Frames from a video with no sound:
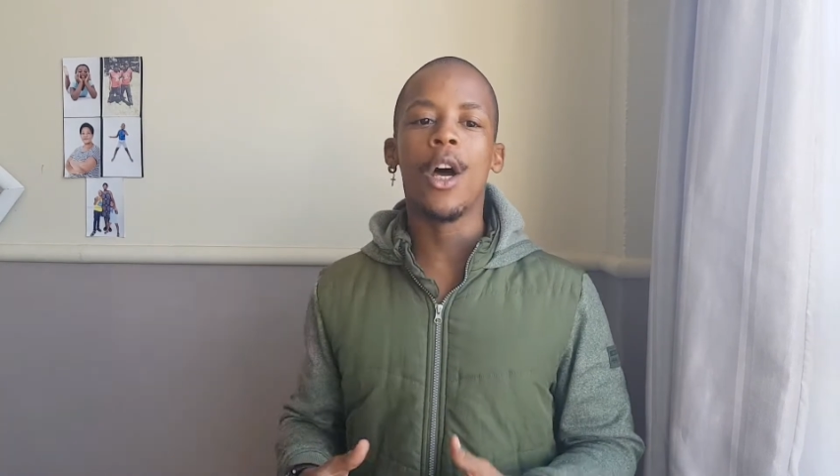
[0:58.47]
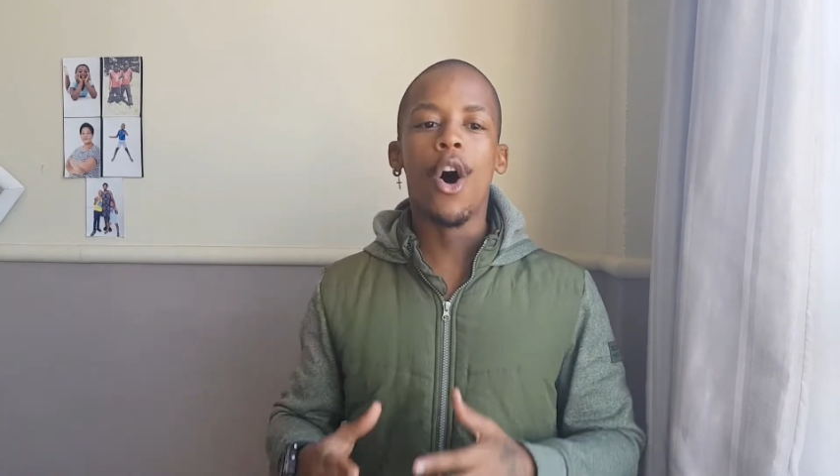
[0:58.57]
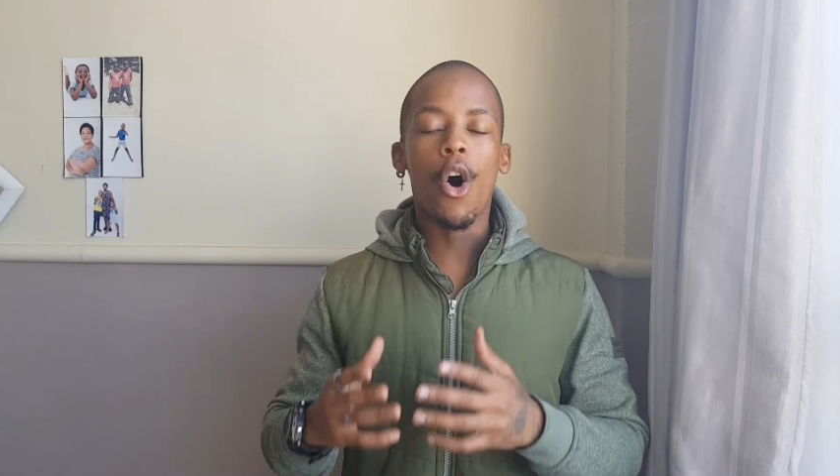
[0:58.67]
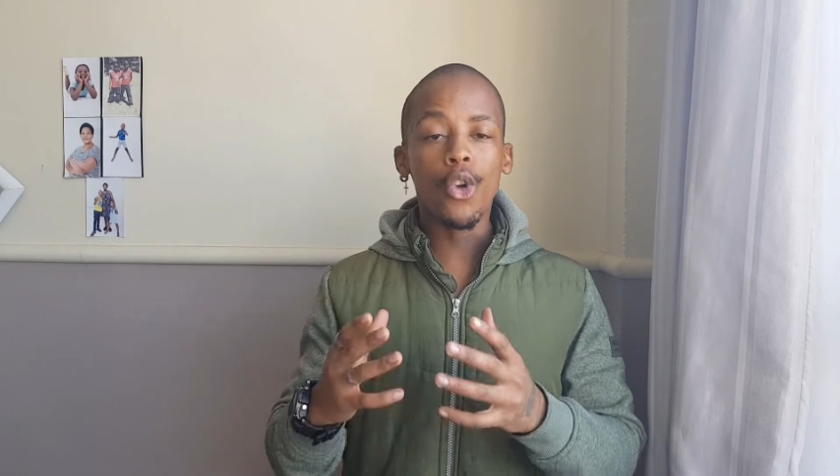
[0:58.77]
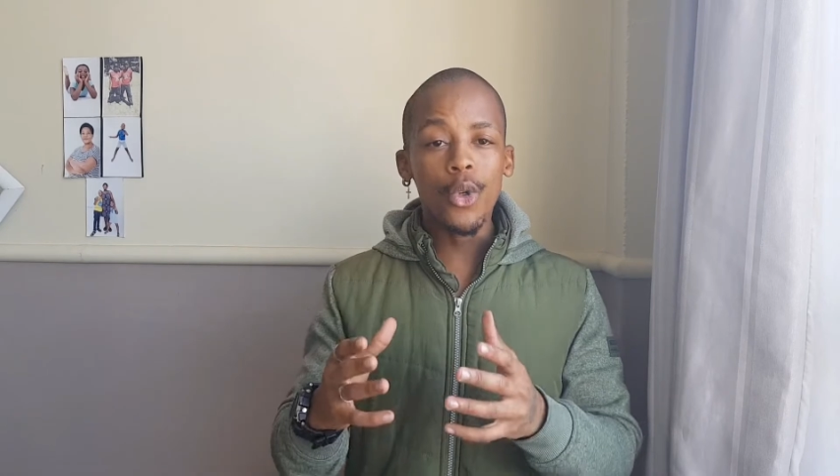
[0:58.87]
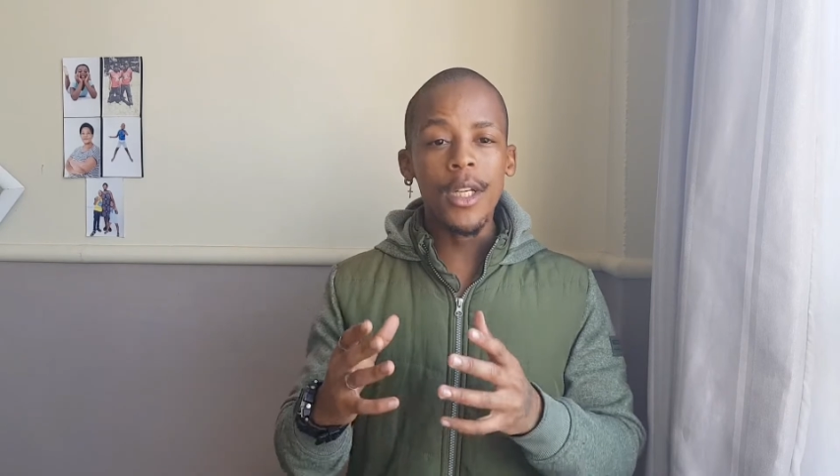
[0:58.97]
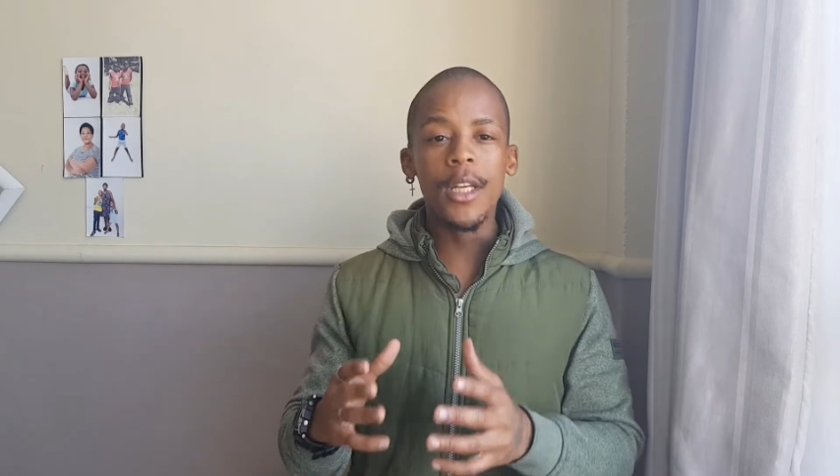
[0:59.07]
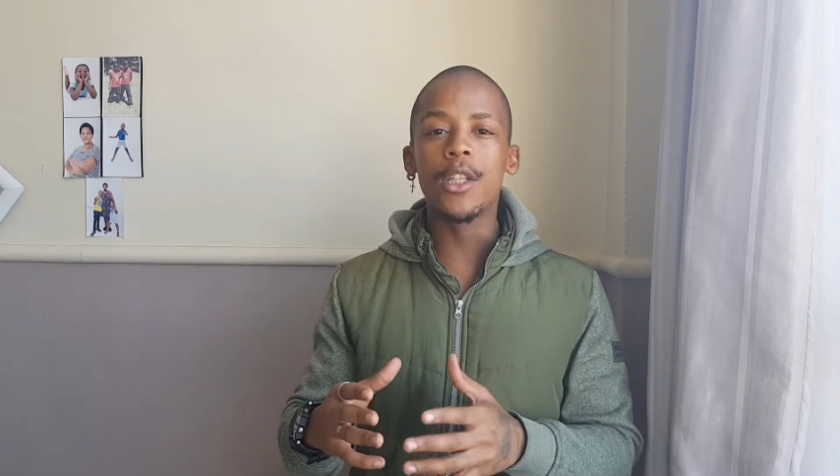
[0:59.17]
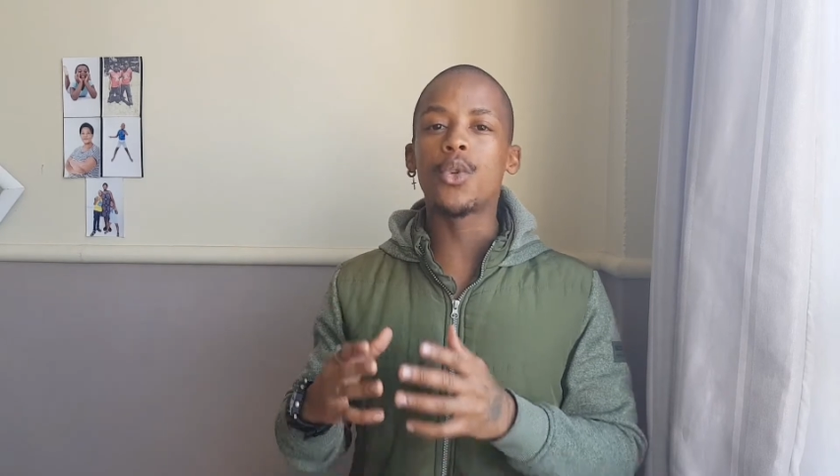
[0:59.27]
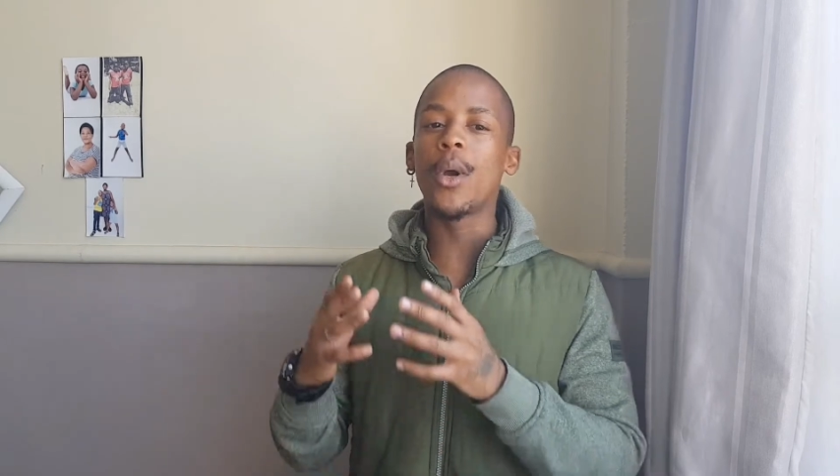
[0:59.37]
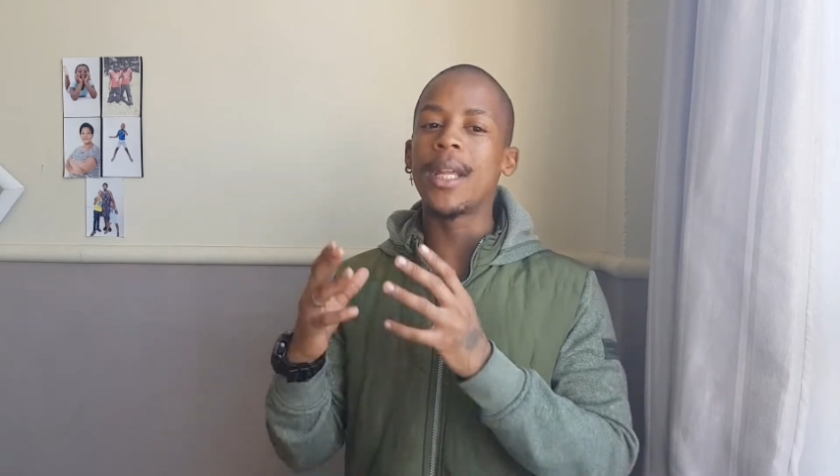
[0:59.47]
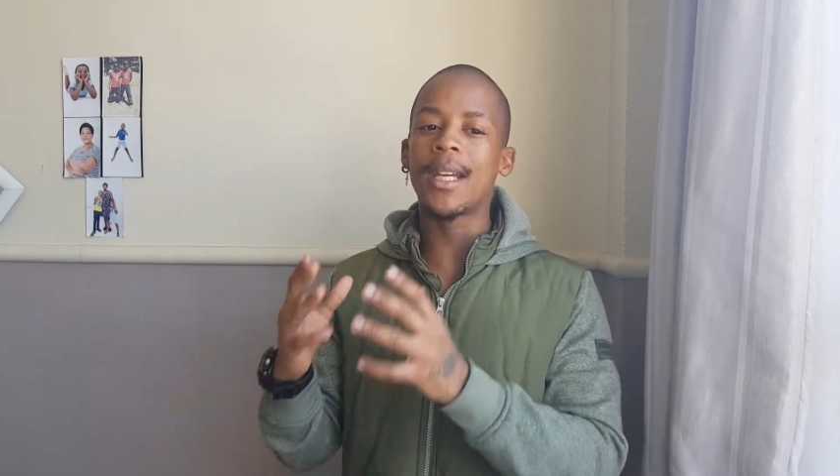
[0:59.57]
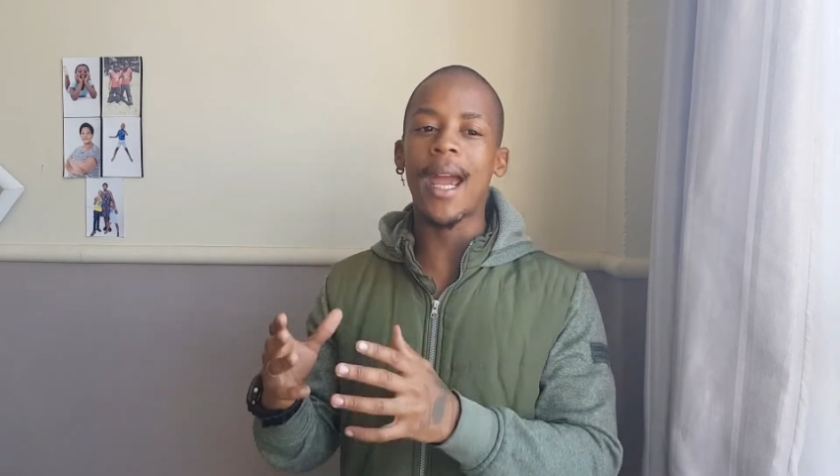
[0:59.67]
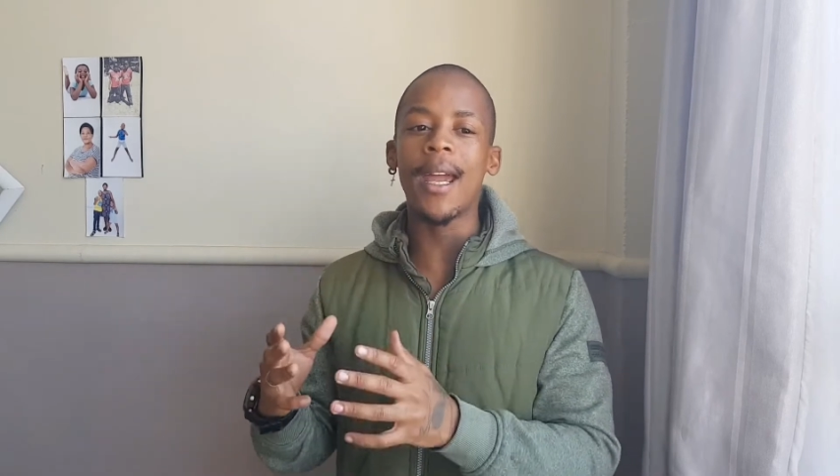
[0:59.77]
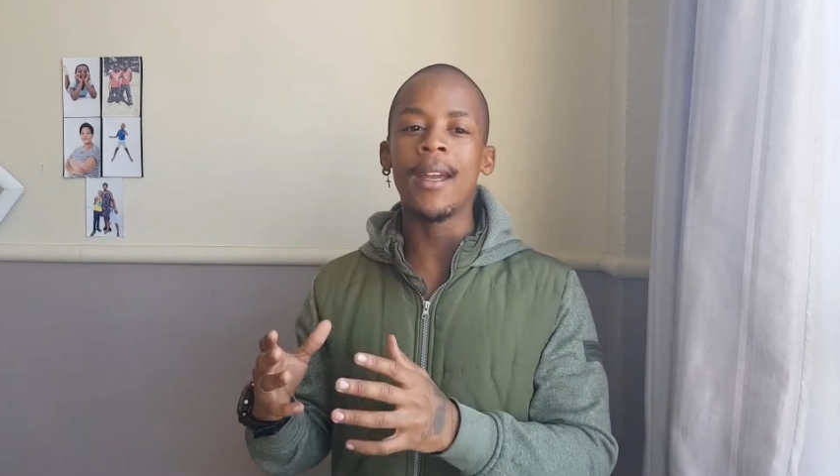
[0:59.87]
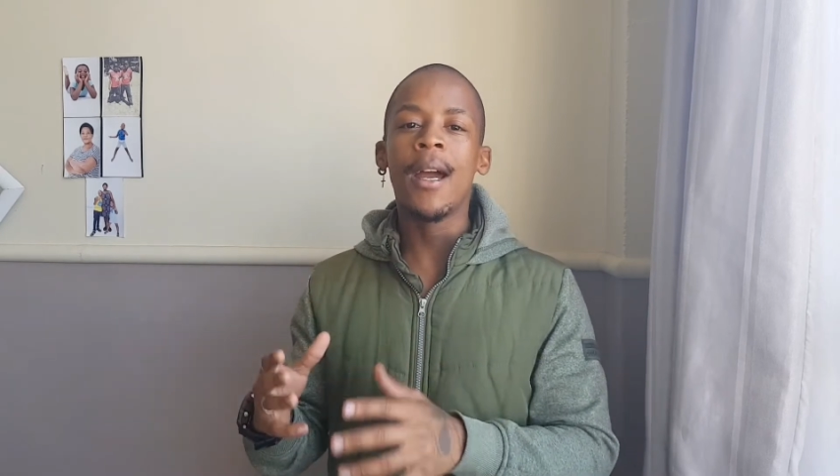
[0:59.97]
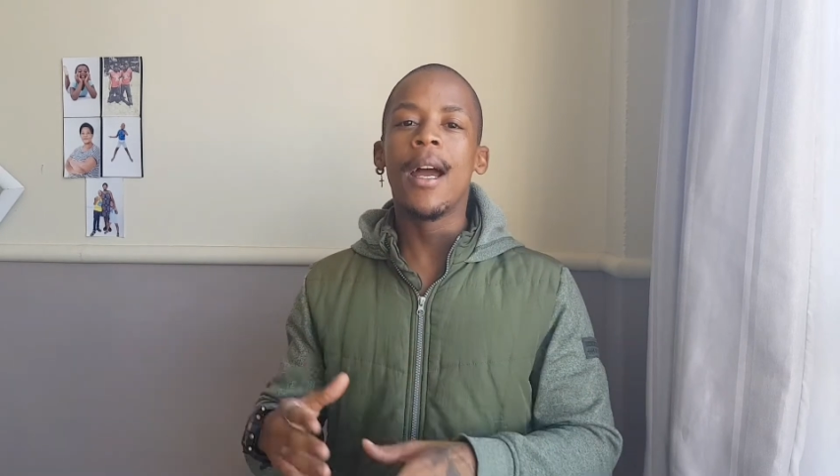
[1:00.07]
All you need is 20k,